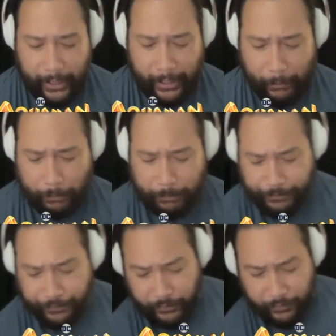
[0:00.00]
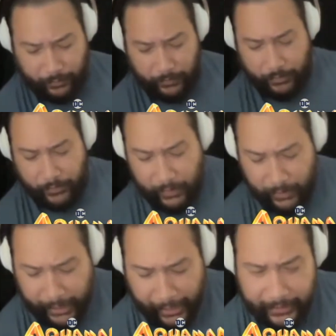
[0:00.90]
Um,
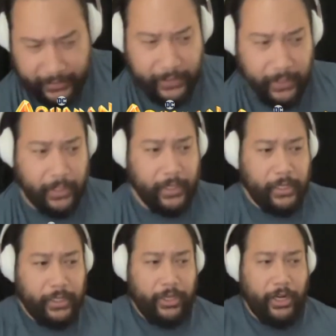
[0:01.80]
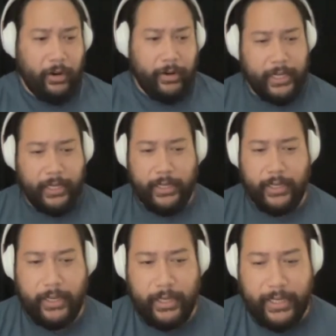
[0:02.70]
and you know he
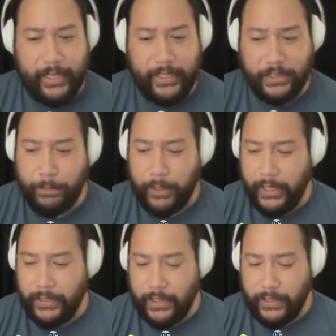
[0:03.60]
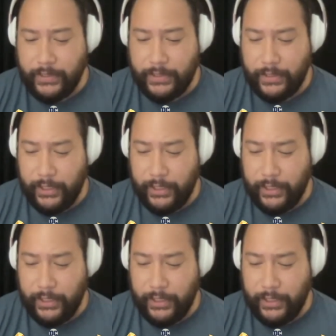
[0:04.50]
he just plays this.